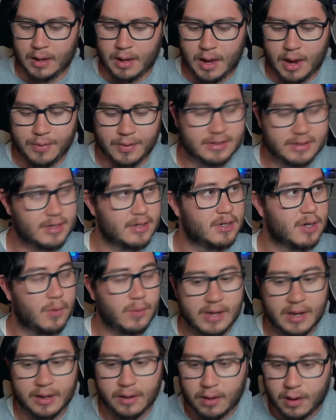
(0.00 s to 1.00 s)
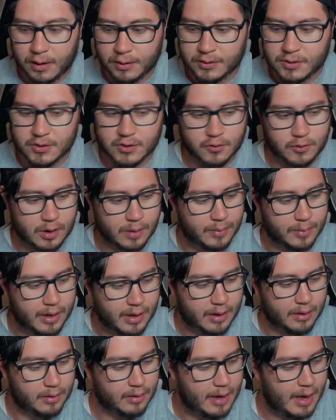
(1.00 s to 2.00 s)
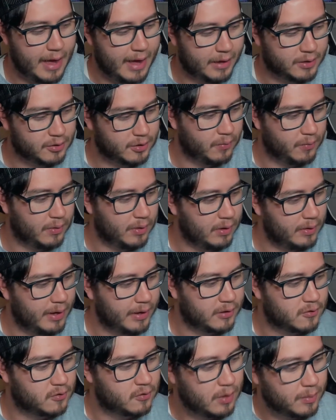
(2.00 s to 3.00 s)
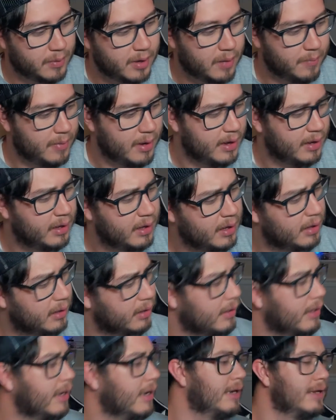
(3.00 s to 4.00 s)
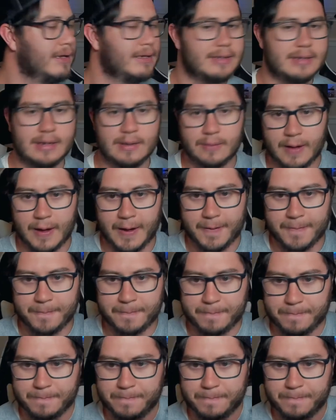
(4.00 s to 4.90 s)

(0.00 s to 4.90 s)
And this is no dig on Streamlight. I actually really like Streamlight. My EDC light